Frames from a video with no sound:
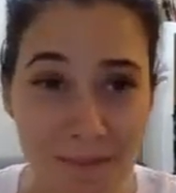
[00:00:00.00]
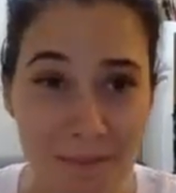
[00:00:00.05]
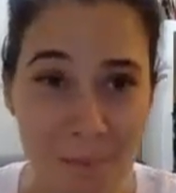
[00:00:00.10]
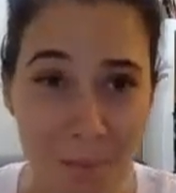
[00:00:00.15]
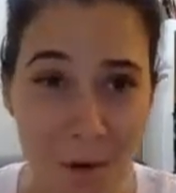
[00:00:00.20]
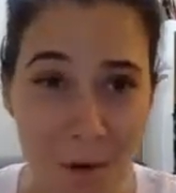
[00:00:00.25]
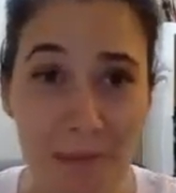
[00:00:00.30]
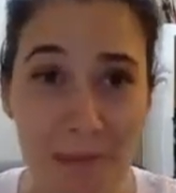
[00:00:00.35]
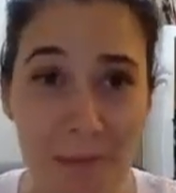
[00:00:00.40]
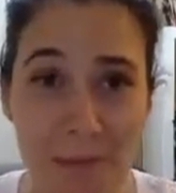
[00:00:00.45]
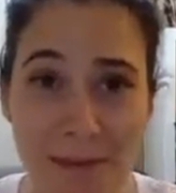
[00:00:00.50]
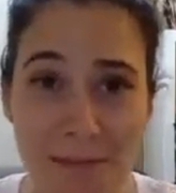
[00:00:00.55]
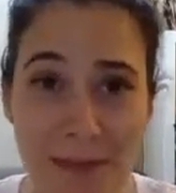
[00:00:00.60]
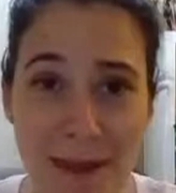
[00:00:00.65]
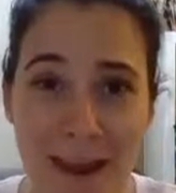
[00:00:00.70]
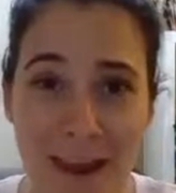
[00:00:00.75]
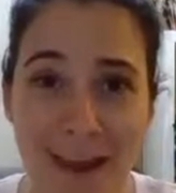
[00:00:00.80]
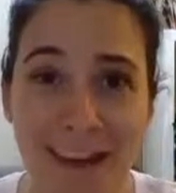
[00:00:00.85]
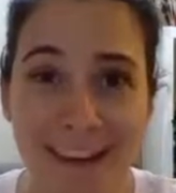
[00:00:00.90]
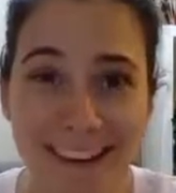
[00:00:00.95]
Probably
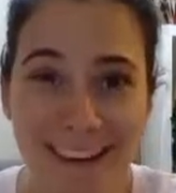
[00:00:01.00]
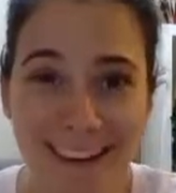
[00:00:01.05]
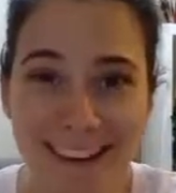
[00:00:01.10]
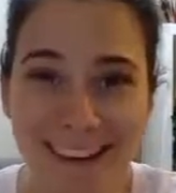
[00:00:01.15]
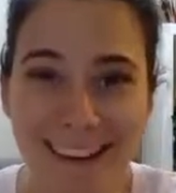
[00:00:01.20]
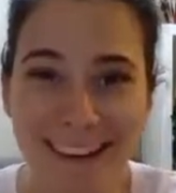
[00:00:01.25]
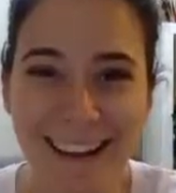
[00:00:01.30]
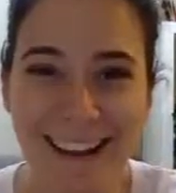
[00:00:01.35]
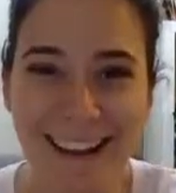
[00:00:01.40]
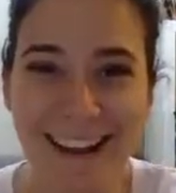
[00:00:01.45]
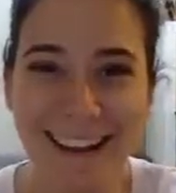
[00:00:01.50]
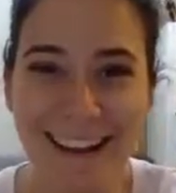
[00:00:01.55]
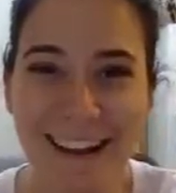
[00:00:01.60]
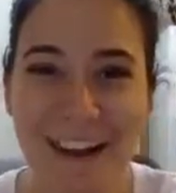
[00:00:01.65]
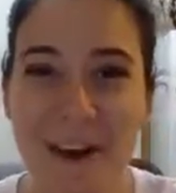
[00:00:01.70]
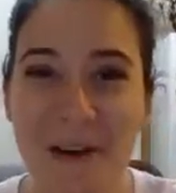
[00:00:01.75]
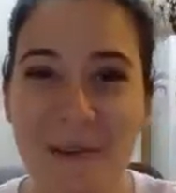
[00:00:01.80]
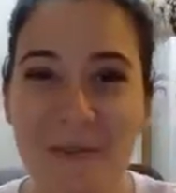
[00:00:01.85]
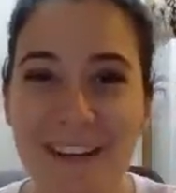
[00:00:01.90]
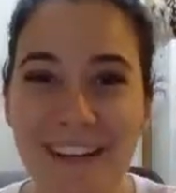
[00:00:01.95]
me,
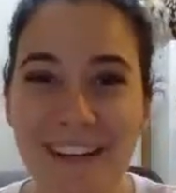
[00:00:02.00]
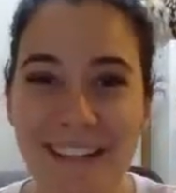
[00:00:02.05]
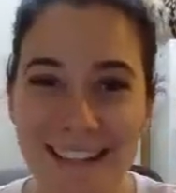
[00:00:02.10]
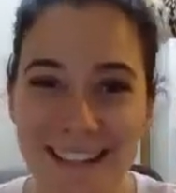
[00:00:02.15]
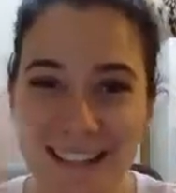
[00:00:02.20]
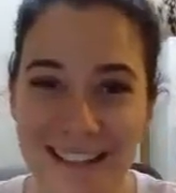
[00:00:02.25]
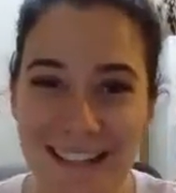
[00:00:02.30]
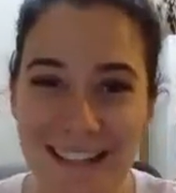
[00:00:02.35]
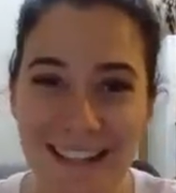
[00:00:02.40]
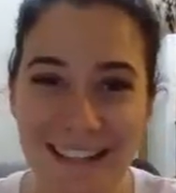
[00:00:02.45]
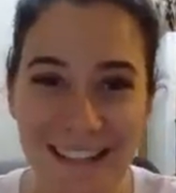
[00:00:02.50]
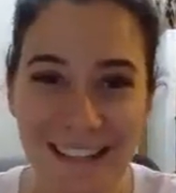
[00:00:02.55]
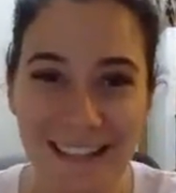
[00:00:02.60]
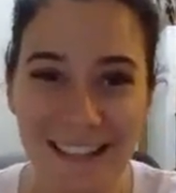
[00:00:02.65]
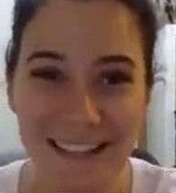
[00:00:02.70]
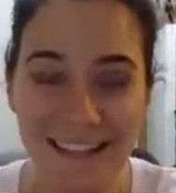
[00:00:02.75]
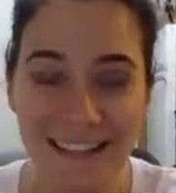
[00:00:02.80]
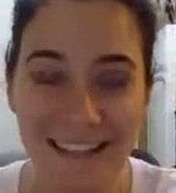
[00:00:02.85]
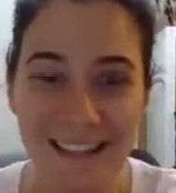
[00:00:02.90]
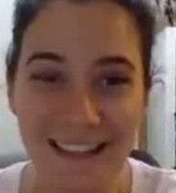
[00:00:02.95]
realistically,
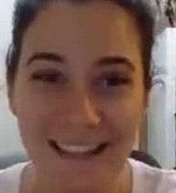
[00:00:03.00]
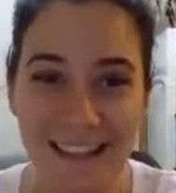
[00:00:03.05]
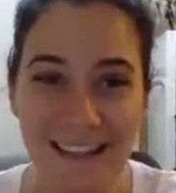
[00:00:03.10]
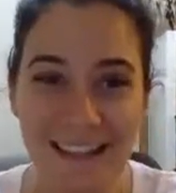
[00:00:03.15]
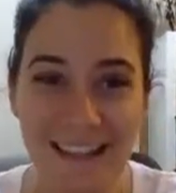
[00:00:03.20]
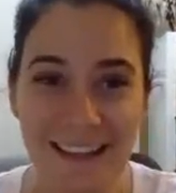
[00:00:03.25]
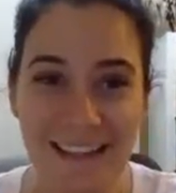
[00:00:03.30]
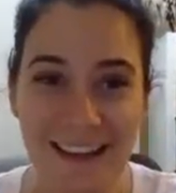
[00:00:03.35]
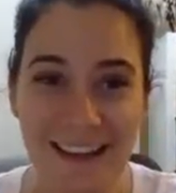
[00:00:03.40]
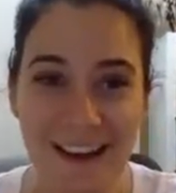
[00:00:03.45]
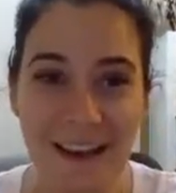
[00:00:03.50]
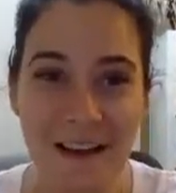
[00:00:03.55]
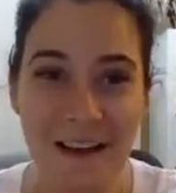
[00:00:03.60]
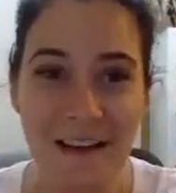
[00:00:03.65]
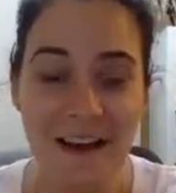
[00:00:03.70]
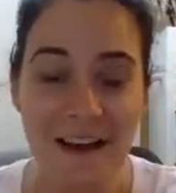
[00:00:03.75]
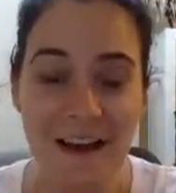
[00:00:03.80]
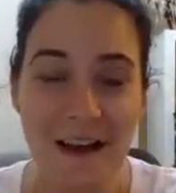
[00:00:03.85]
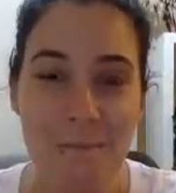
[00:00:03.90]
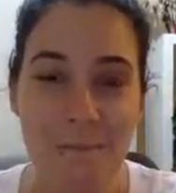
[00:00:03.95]
yeah.
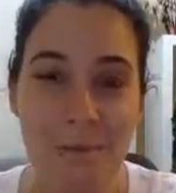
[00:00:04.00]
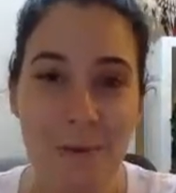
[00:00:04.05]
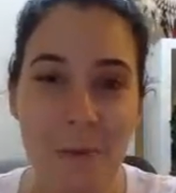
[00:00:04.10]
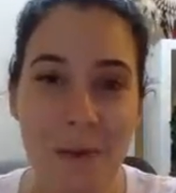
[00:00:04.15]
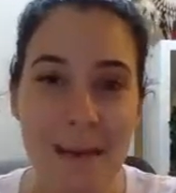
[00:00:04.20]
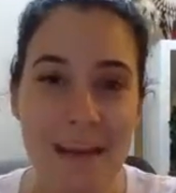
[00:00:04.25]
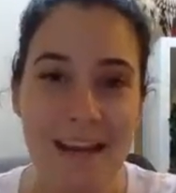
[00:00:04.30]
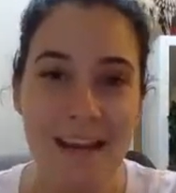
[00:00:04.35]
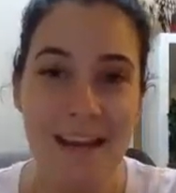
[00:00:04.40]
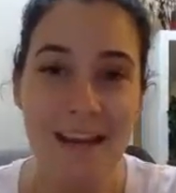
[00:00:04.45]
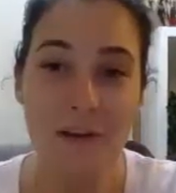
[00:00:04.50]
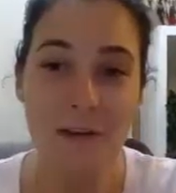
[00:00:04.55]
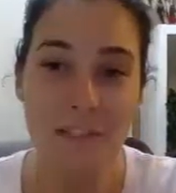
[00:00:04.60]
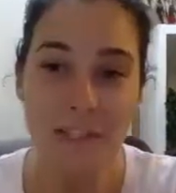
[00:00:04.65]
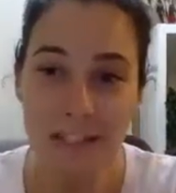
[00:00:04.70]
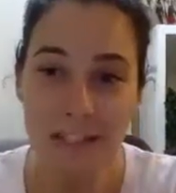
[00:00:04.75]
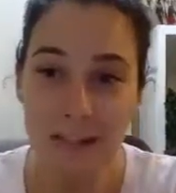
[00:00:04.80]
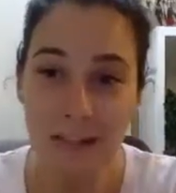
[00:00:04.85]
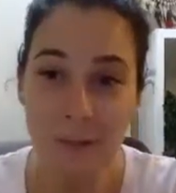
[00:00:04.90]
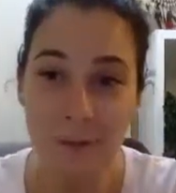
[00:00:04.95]
But when he got
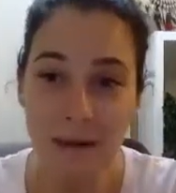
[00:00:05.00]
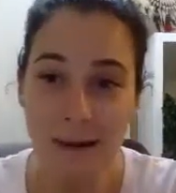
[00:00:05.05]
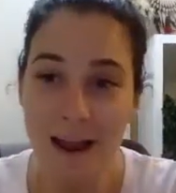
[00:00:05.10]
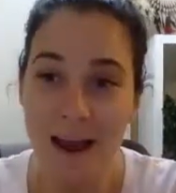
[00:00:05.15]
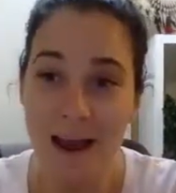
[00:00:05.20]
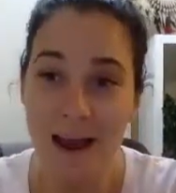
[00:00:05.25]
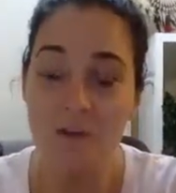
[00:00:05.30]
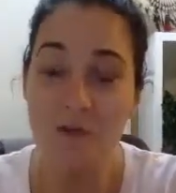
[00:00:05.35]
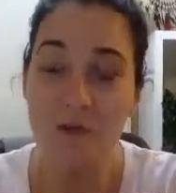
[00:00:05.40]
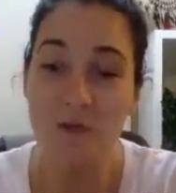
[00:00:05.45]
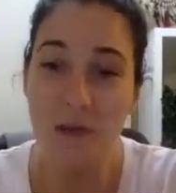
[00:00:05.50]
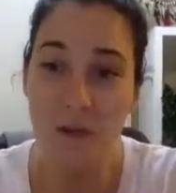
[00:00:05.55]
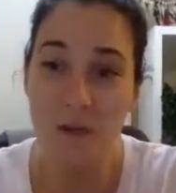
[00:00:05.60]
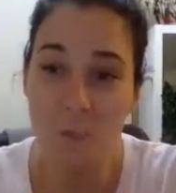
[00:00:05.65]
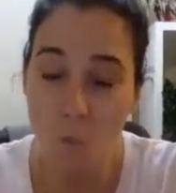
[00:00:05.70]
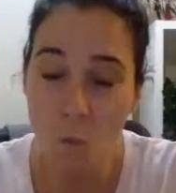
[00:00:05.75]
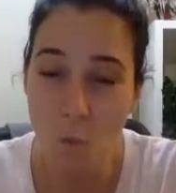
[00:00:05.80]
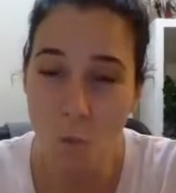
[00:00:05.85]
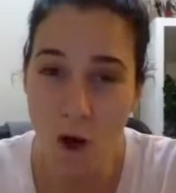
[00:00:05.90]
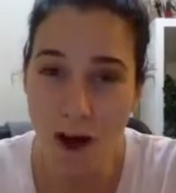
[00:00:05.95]
to
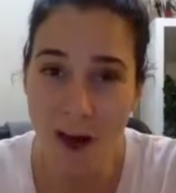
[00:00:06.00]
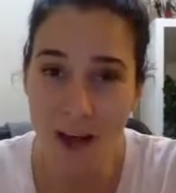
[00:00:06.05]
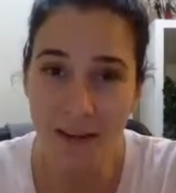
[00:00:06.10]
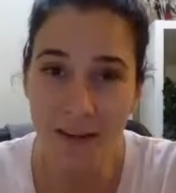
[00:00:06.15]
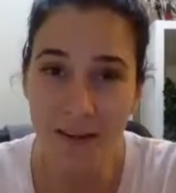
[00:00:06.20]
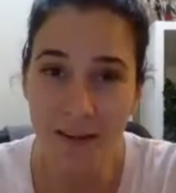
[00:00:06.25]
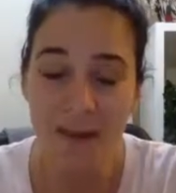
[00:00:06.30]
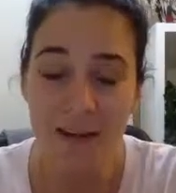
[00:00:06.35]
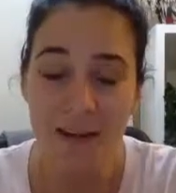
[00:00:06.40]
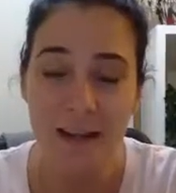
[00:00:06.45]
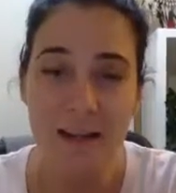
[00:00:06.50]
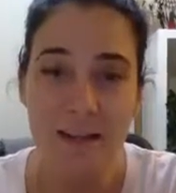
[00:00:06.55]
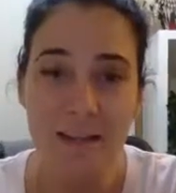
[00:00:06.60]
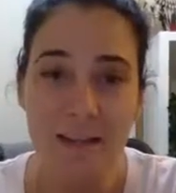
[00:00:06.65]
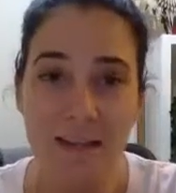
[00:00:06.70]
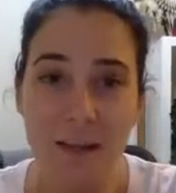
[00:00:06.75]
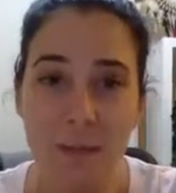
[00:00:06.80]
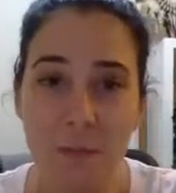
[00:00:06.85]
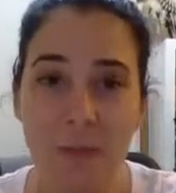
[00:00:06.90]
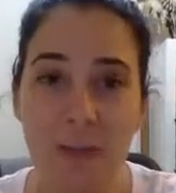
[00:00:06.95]
301,
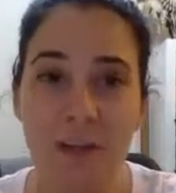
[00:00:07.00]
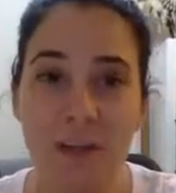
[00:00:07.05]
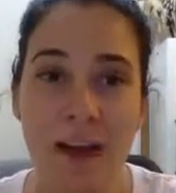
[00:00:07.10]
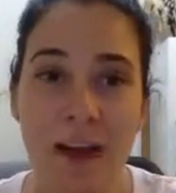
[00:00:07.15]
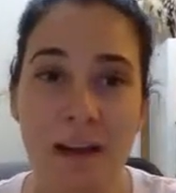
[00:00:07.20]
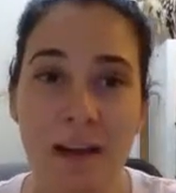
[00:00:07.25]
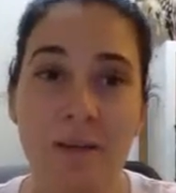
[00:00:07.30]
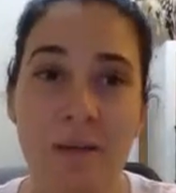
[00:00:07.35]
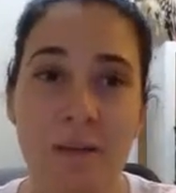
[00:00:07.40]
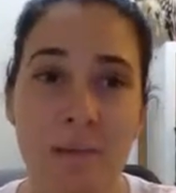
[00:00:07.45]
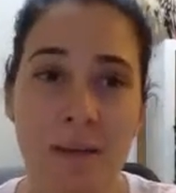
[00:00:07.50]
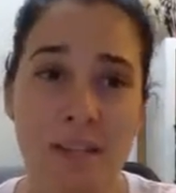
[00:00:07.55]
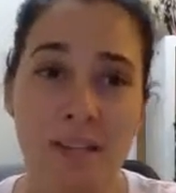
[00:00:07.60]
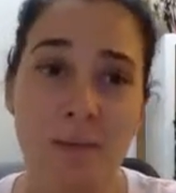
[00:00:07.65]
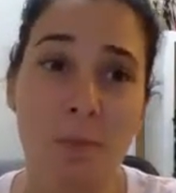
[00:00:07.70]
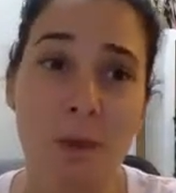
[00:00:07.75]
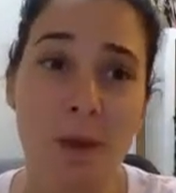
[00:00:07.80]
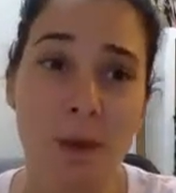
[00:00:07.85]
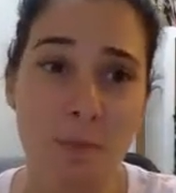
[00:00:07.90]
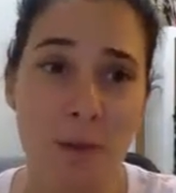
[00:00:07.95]
someone gave him his
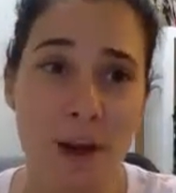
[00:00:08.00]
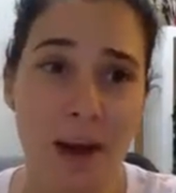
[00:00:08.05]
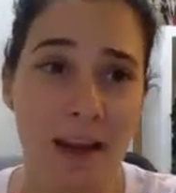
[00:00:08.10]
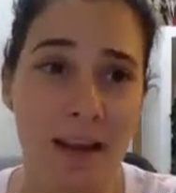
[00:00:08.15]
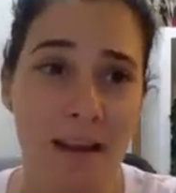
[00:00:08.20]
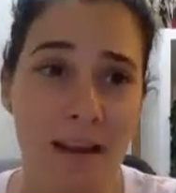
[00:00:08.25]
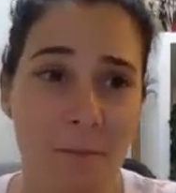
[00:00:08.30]
big break.